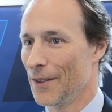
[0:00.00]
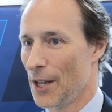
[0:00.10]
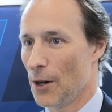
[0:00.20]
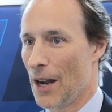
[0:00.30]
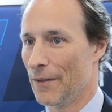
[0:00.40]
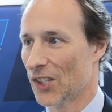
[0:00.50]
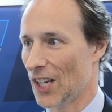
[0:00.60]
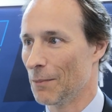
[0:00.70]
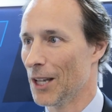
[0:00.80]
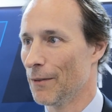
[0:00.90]
They don't have the
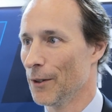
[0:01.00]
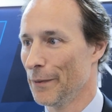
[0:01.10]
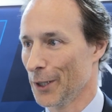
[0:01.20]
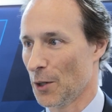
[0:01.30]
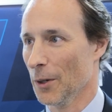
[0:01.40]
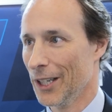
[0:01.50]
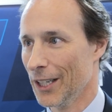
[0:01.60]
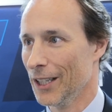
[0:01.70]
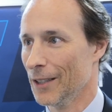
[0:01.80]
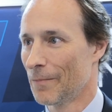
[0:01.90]
same level of
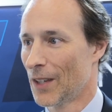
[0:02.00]
liquidity,